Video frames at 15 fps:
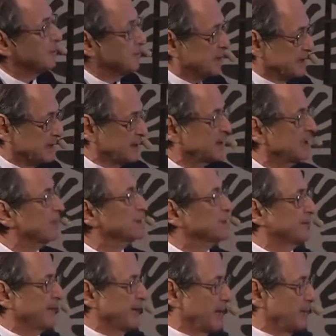but systems
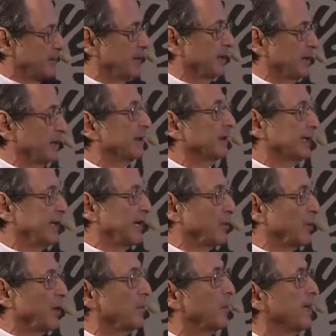develop in a
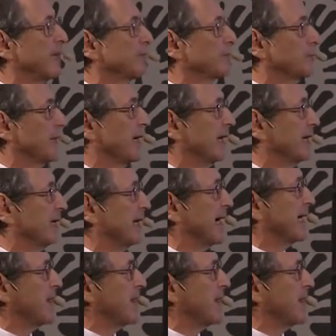well-behaved way. Now, how